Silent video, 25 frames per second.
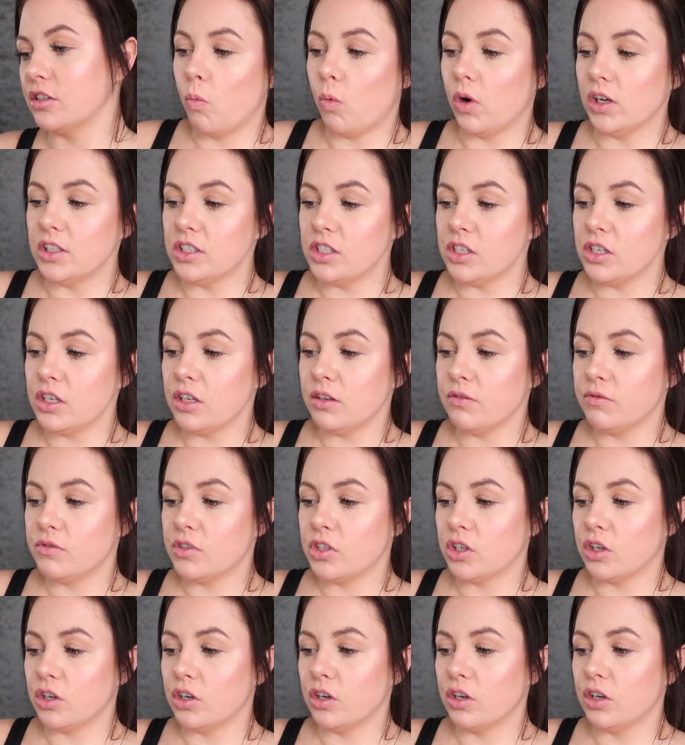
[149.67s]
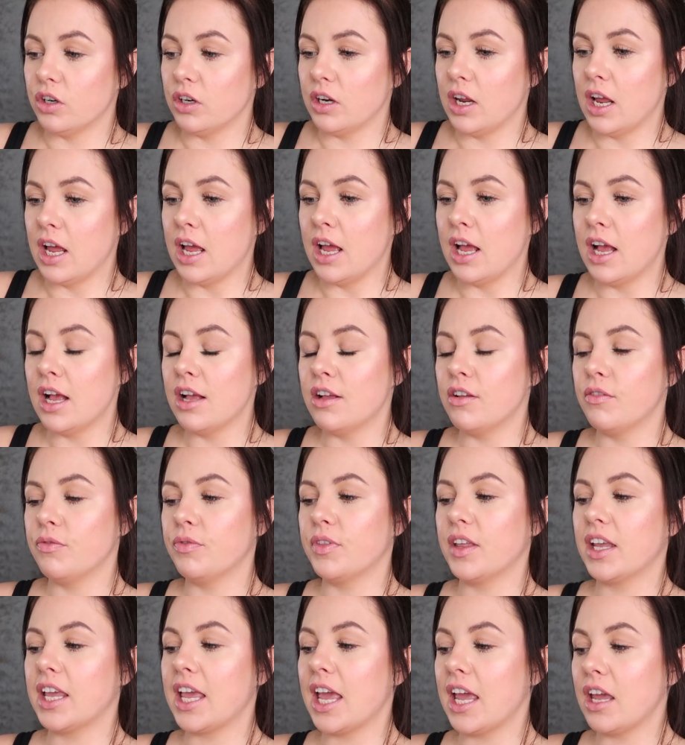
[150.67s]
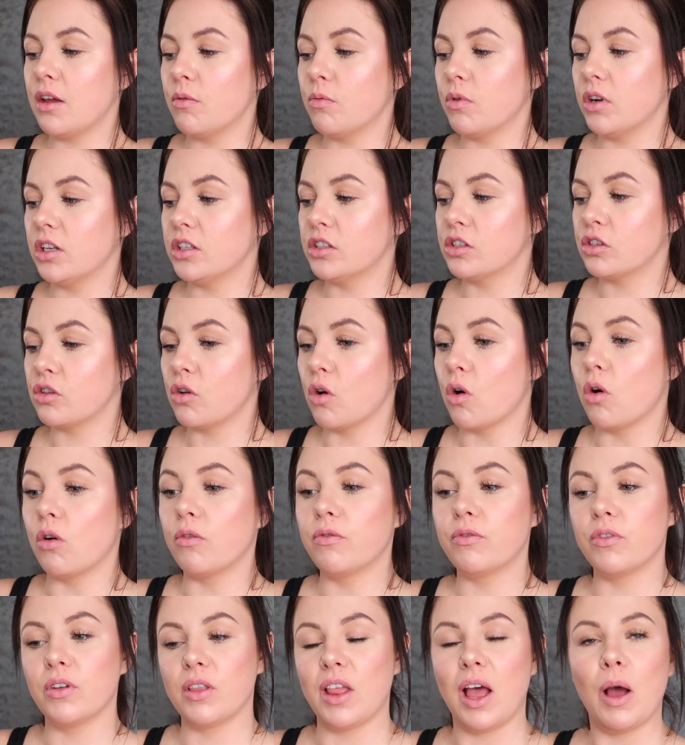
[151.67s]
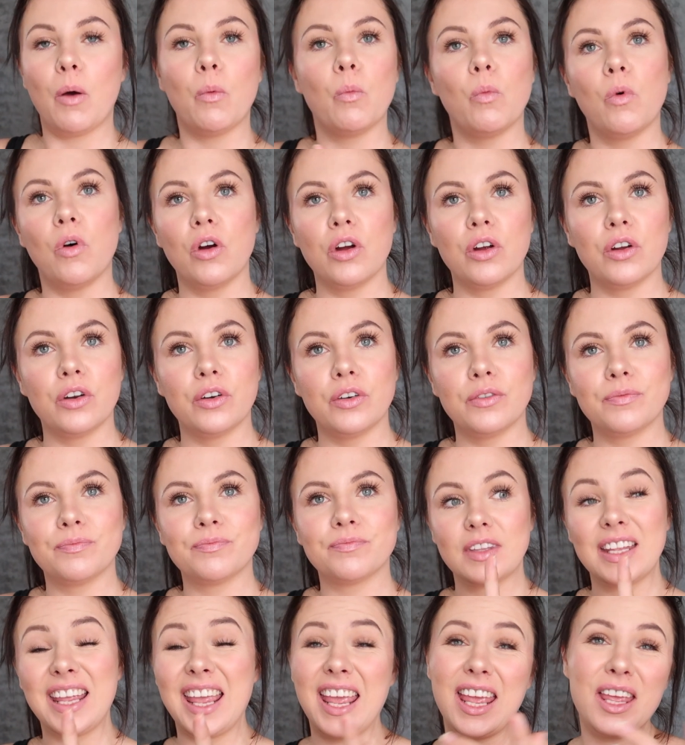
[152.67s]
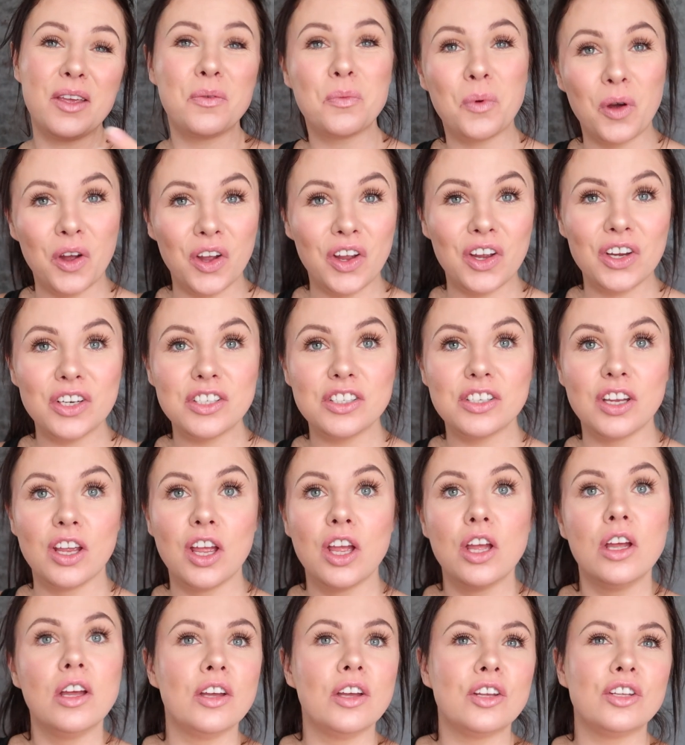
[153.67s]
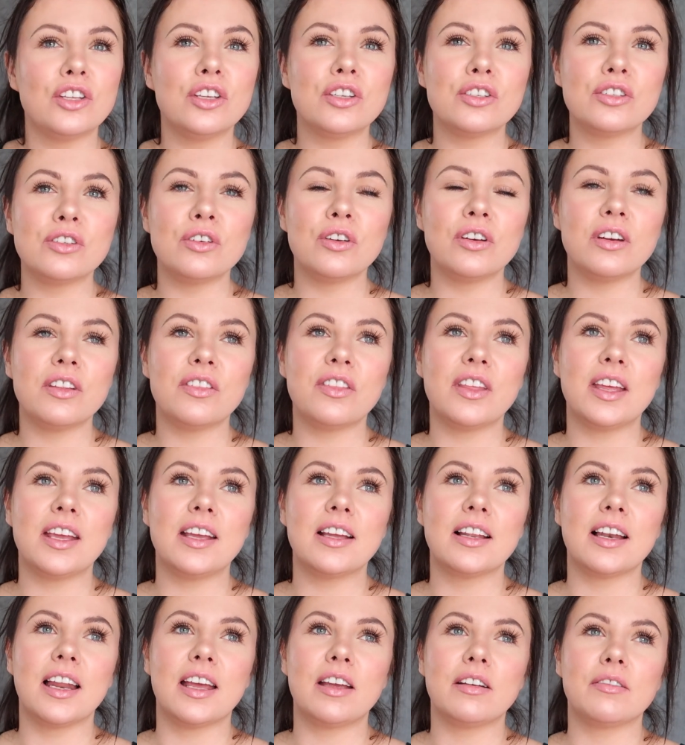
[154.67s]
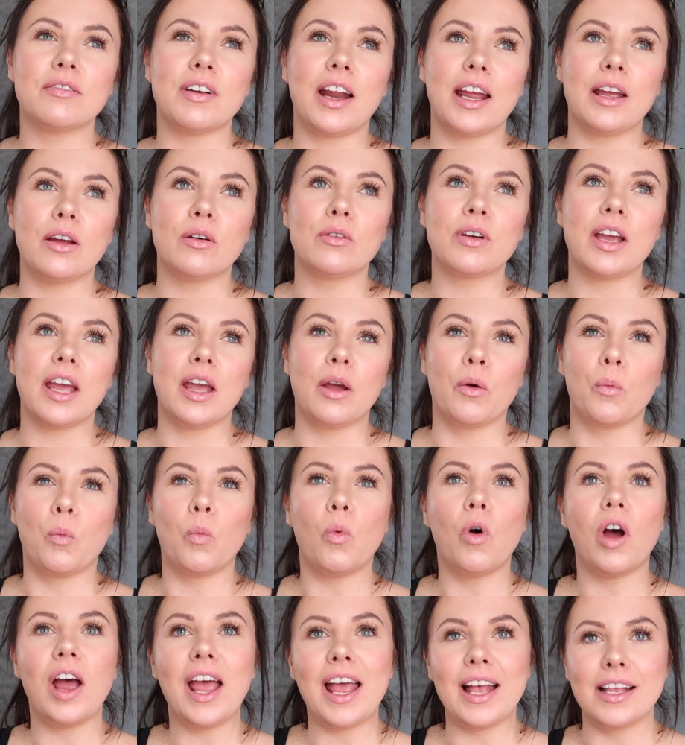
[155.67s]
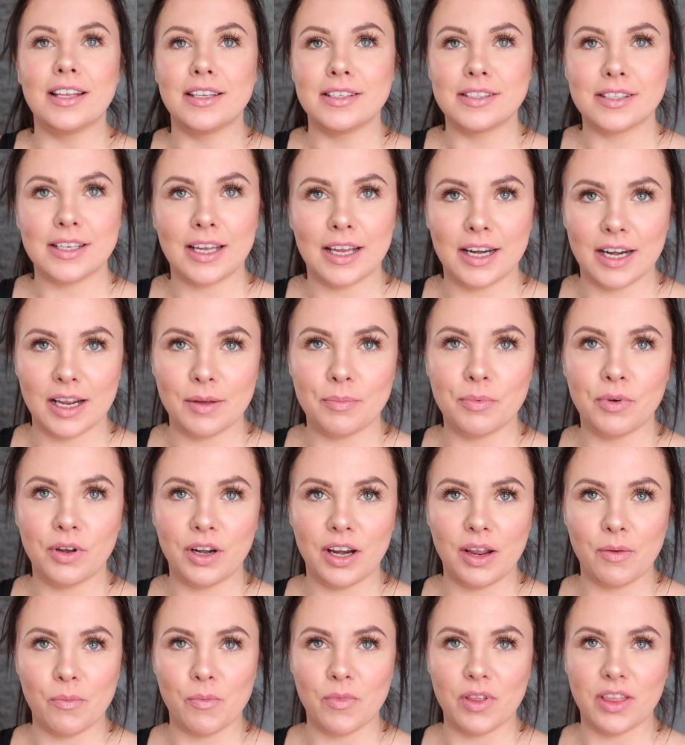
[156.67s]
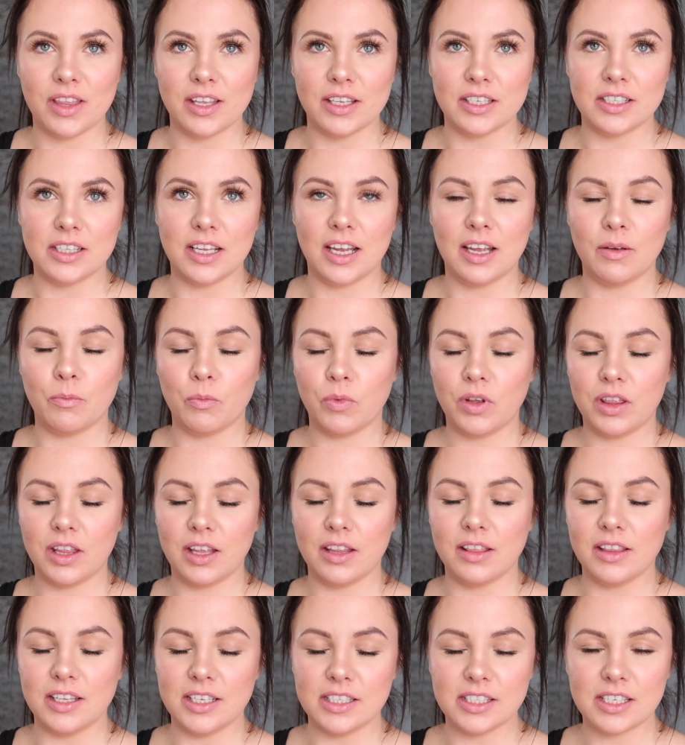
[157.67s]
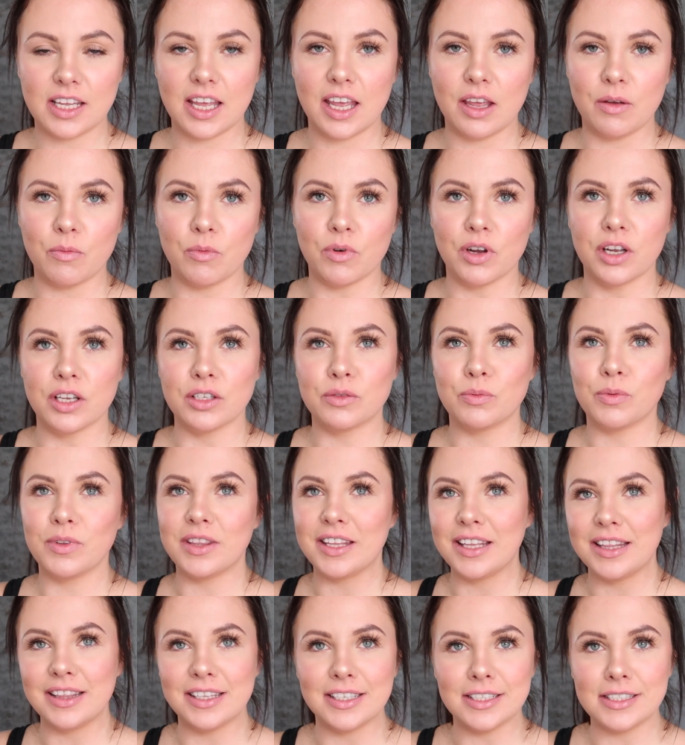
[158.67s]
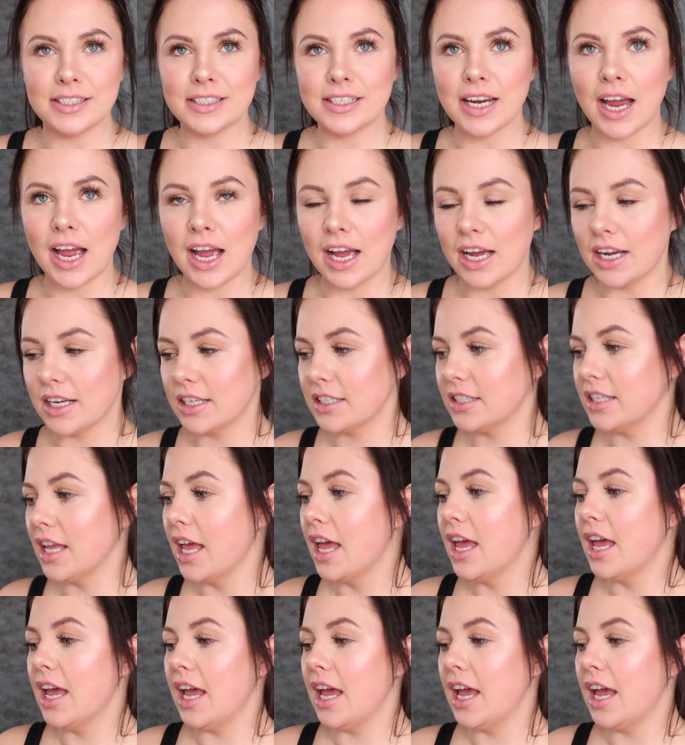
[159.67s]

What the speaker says: Once you've done the keyword score for that one keyword, you sort of think like, right, okay, what else can I put in with this, within these keywords, within these tags?